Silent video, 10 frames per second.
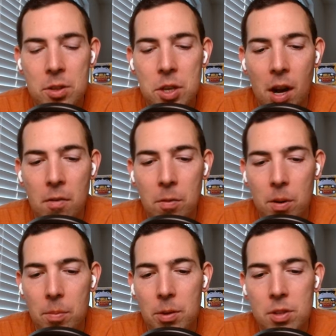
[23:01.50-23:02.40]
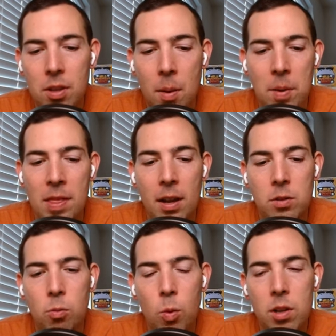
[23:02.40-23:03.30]
Jotform, I mean,
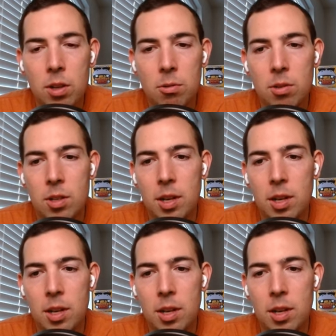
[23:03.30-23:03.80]
that's one huge